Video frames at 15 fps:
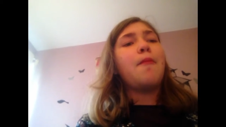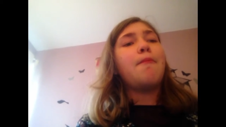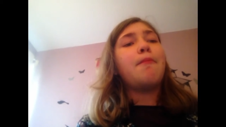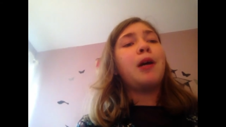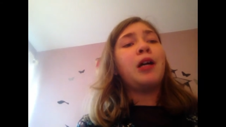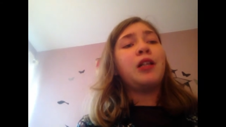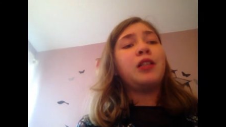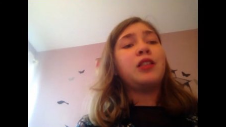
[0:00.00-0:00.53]

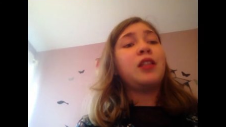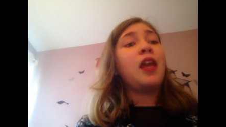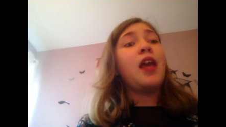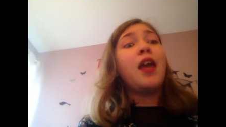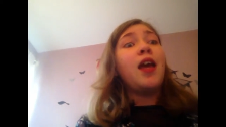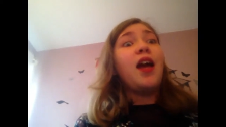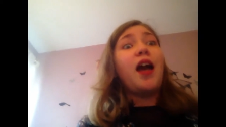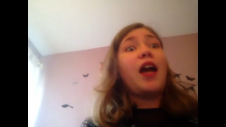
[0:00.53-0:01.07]
But
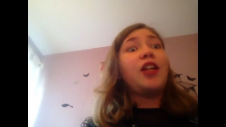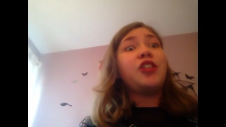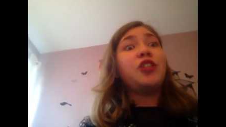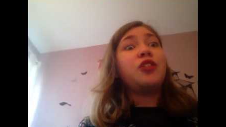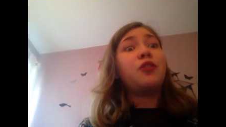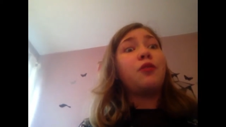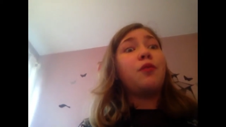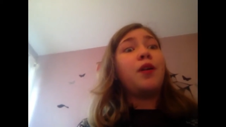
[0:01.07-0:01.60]
I just
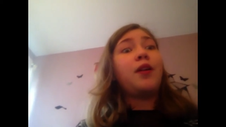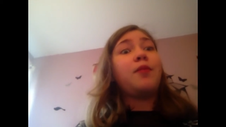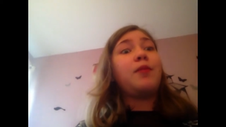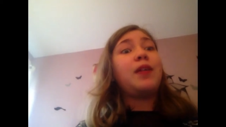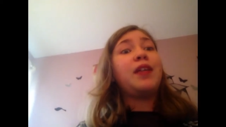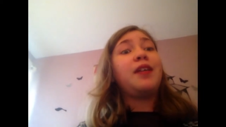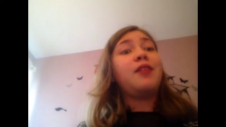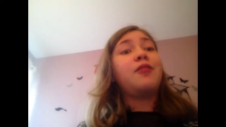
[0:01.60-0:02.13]
don't want to
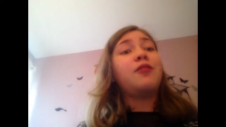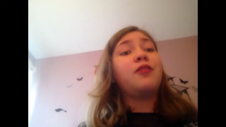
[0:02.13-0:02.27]
be.